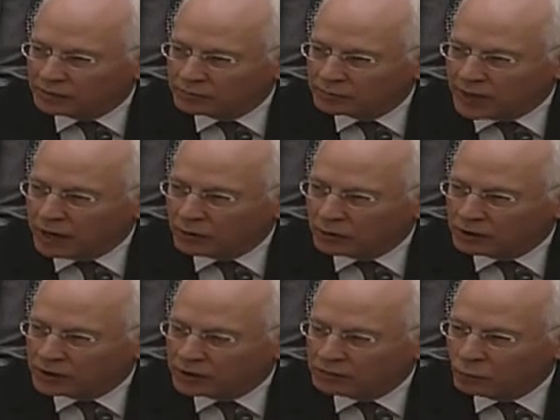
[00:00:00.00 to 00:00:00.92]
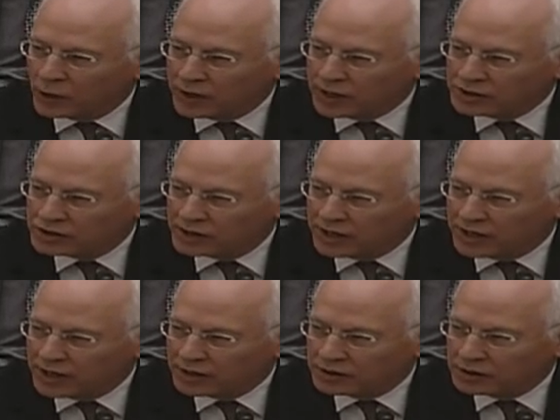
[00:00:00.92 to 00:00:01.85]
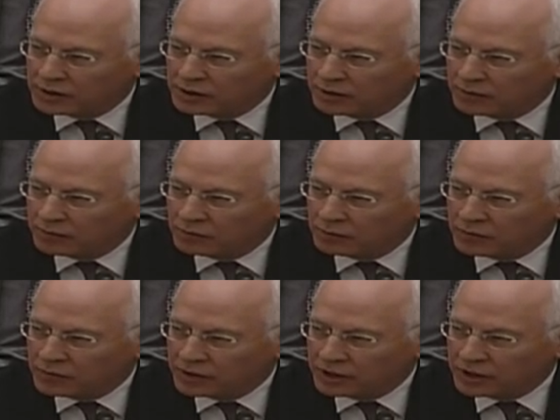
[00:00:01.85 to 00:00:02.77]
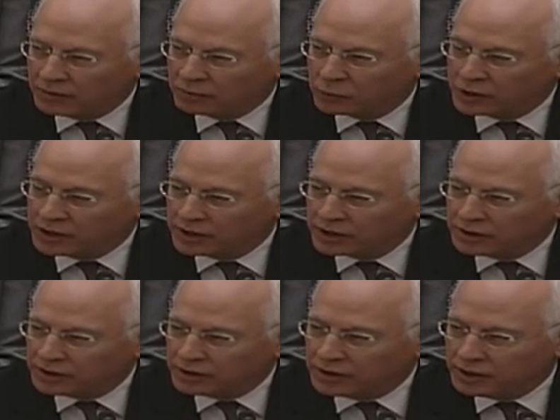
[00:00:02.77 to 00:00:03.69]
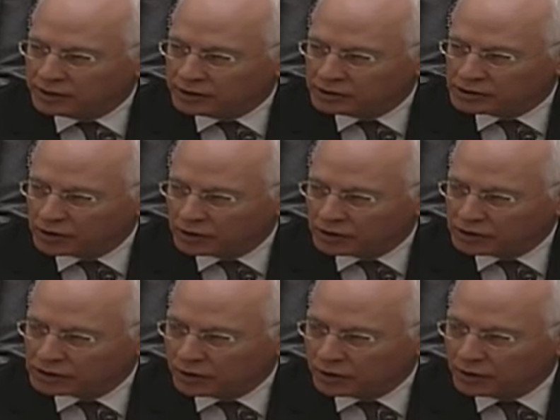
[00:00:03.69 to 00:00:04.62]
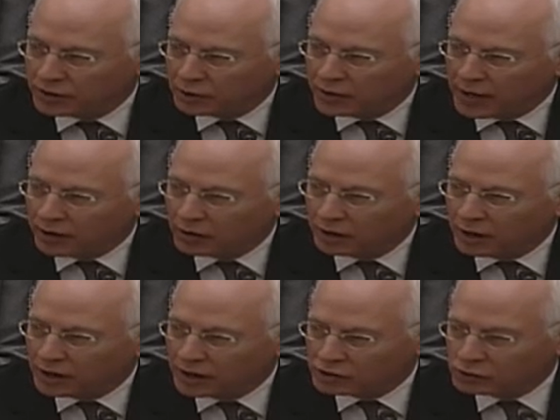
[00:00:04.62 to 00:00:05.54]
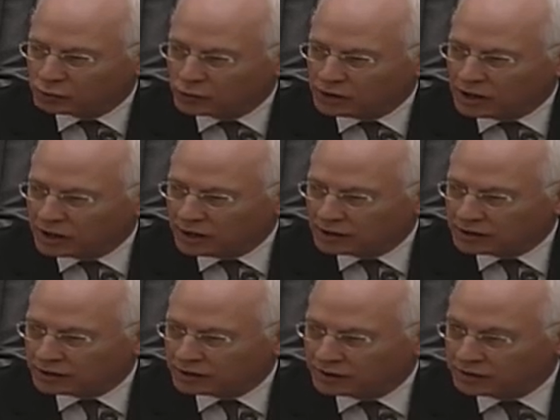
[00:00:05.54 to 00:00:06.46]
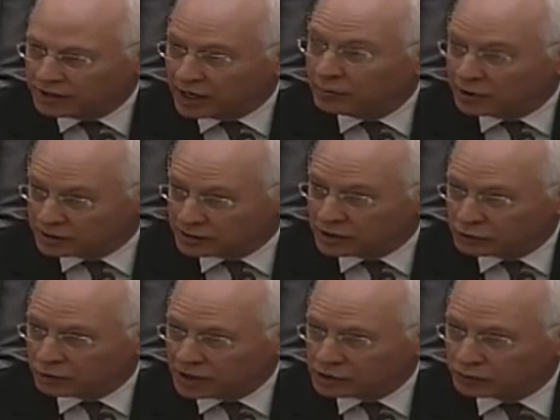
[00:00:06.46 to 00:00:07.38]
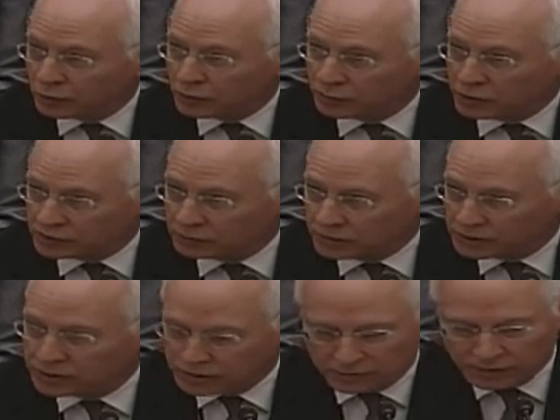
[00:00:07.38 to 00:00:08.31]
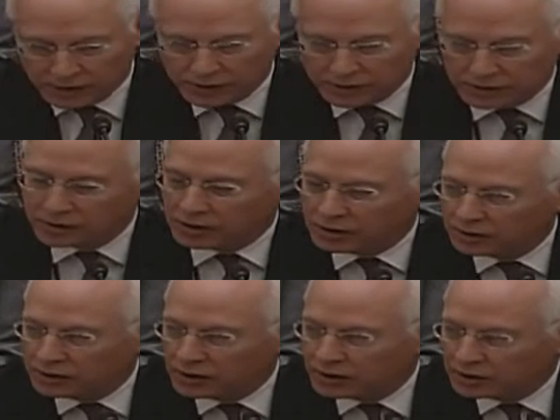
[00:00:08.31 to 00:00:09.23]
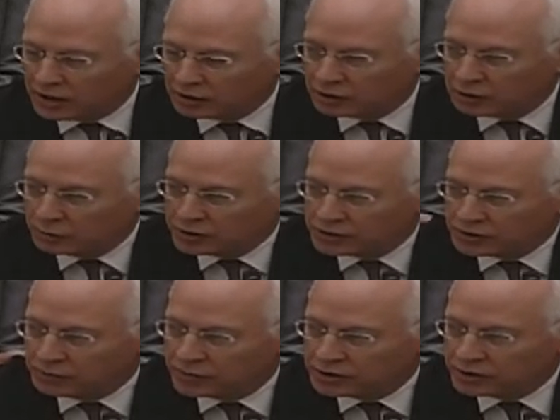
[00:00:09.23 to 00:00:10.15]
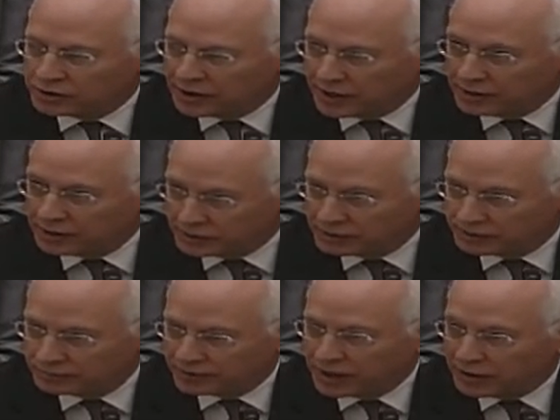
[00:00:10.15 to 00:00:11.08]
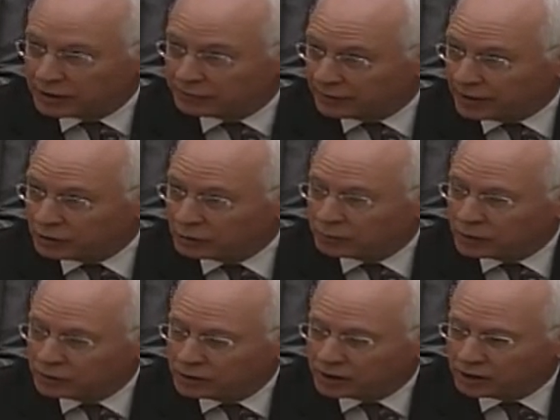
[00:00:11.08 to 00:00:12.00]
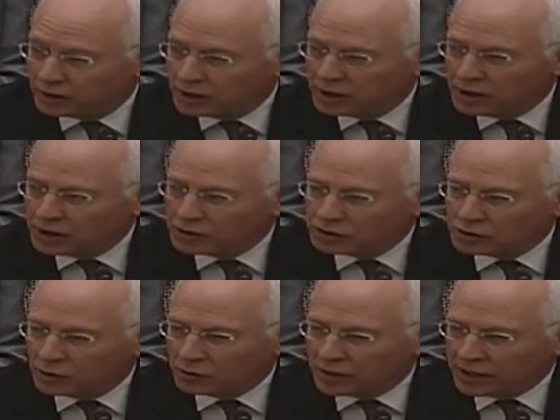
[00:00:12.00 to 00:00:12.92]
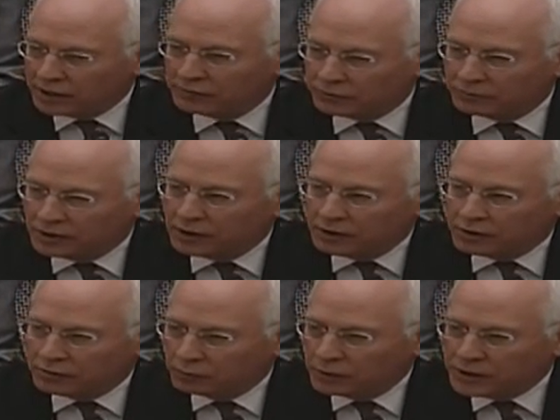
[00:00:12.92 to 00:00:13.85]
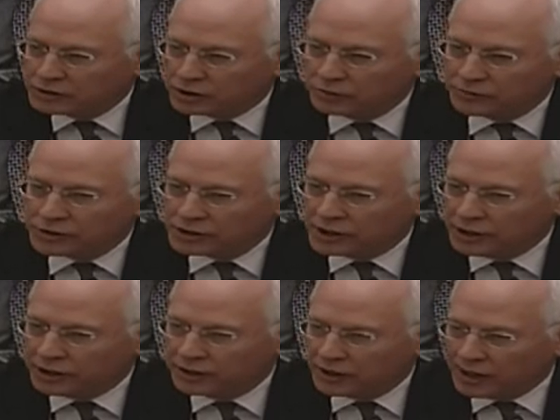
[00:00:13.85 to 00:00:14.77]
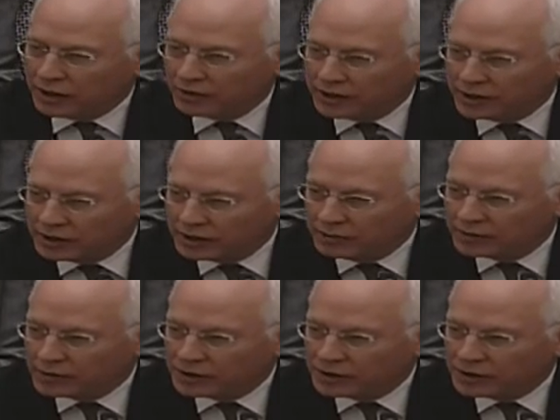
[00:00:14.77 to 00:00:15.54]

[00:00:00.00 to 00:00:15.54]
power in ways that the predicted induced currents on their power lines would not damage their transformers, which, as Dr. Tobisky mentioned, that is kind of the failure mode there. So kind of reservicing how they